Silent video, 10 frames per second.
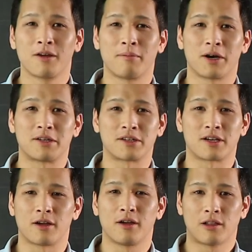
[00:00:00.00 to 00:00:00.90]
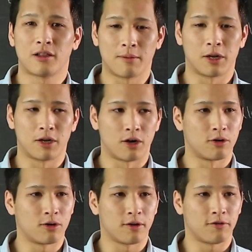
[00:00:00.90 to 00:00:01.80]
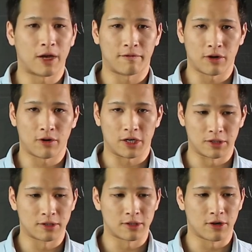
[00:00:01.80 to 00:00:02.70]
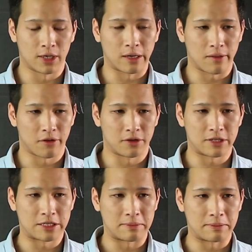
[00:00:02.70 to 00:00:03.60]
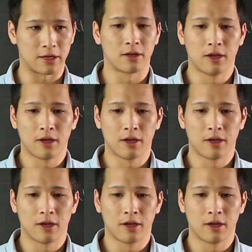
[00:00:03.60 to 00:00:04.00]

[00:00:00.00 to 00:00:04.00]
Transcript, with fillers: But uh, let me know if you have any questions going to Thursday's meeting.